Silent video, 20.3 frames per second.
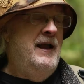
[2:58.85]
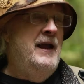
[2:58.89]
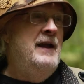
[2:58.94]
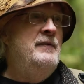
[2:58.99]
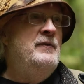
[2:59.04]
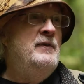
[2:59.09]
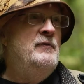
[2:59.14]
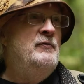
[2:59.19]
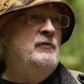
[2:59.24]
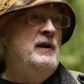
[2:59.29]

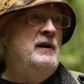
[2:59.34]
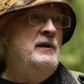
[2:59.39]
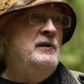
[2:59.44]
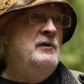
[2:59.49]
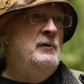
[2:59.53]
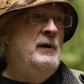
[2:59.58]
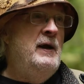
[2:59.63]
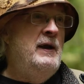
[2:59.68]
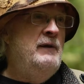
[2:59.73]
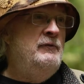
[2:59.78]
And the
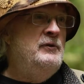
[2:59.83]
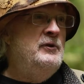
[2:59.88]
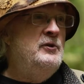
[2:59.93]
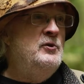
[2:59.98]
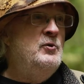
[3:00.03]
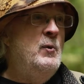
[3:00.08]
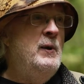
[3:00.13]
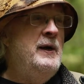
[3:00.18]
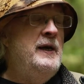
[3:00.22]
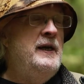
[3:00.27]
fellow after
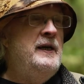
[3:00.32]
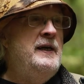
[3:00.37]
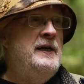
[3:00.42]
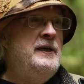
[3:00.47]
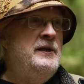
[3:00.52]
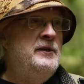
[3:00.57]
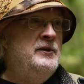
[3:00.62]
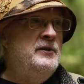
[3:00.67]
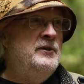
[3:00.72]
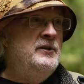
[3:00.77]
20
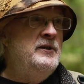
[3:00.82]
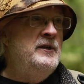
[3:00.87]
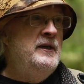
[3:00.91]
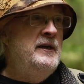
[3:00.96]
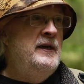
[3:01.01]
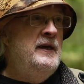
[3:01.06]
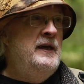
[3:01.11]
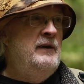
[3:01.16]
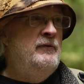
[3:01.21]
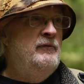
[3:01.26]
years
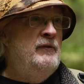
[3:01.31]
he